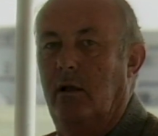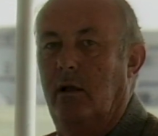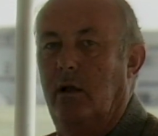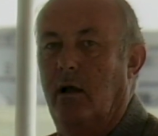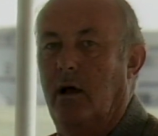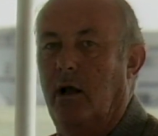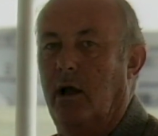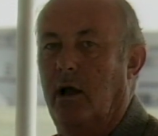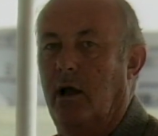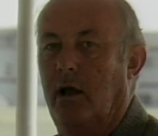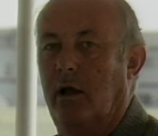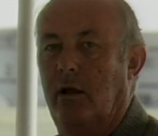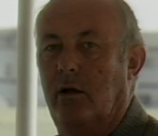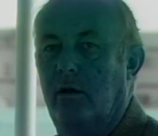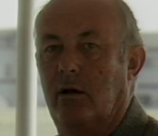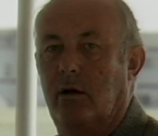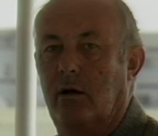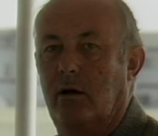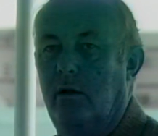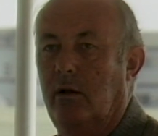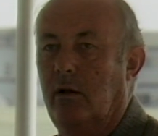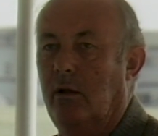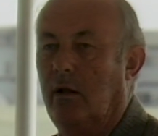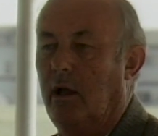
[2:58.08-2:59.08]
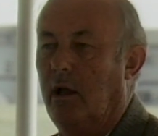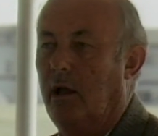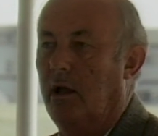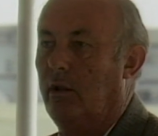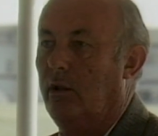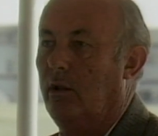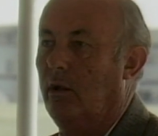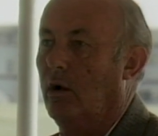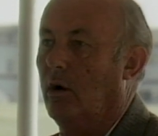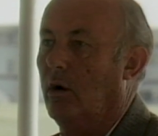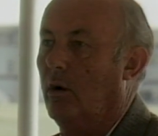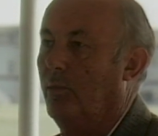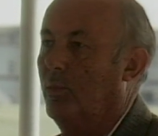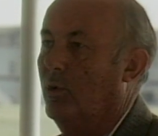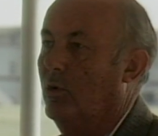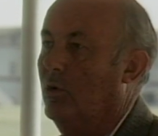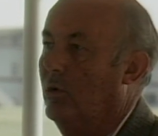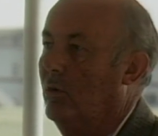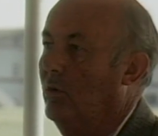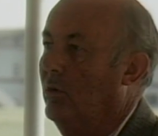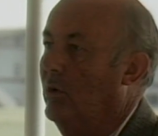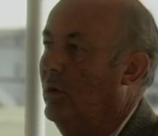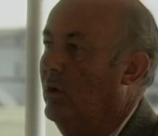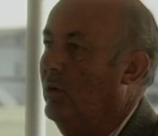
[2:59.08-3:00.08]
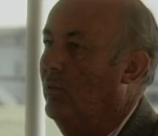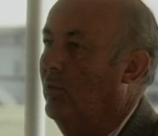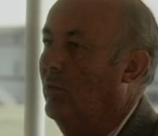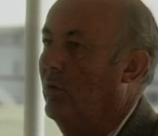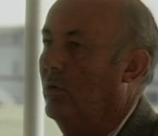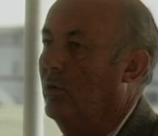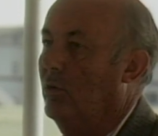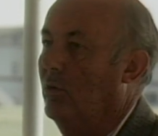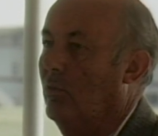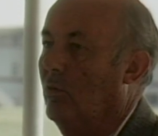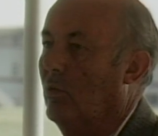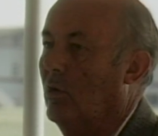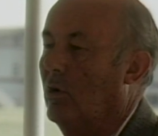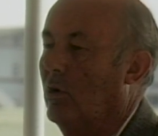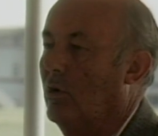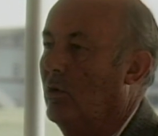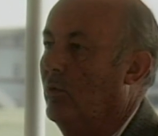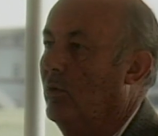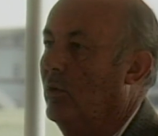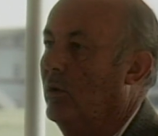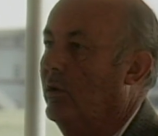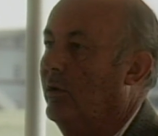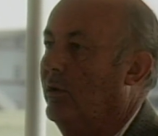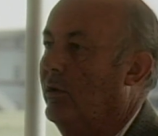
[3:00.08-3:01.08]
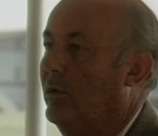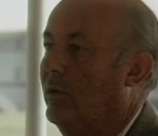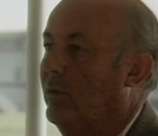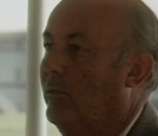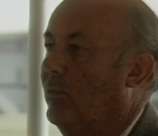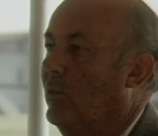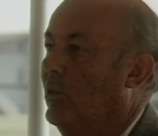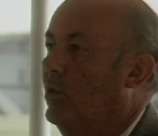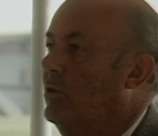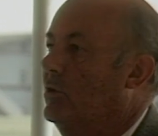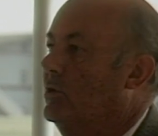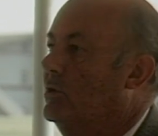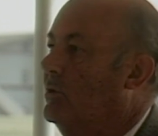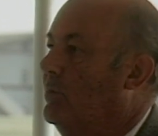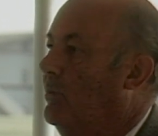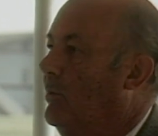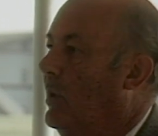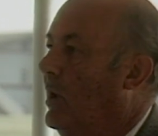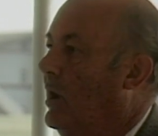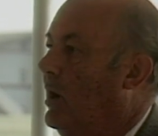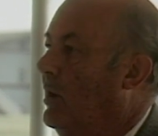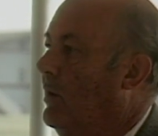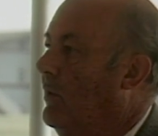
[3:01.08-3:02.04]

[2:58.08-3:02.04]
I had the opportunity to work with Bruce many